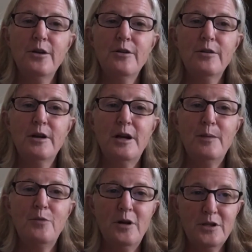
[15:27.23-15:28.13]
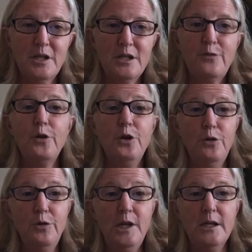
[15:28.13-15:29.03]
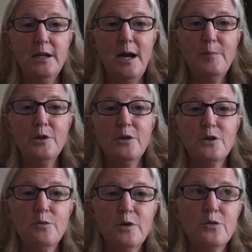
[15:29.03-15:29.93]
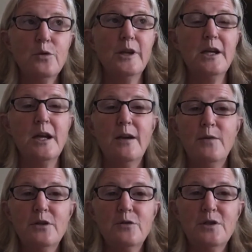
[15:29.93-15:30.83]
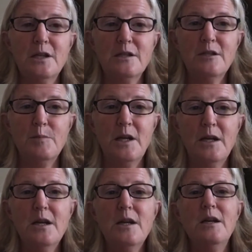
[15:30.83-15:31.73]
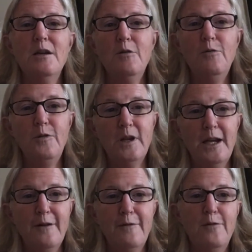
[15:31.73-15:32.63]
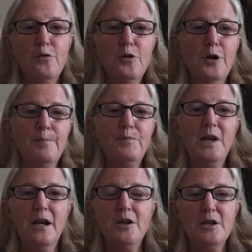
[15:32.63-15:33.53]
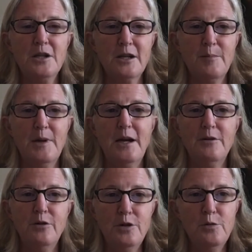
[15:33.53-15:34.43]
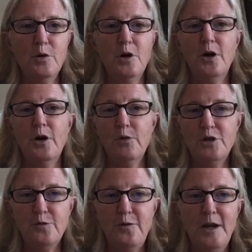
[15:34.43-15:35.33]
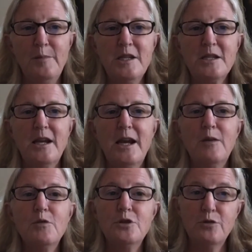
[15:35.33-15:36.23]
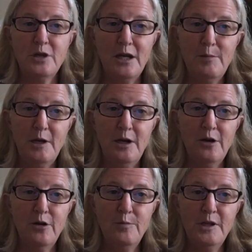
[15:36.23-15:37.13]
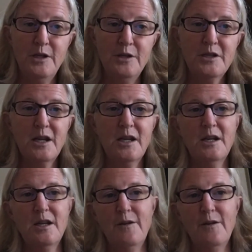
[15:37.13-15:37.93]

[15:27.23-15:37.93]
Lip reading: Their process for you, the adopter, is what's really kind of interesting to me. You fill out a form, you talk about who you are, what your family's like, what your time at home is,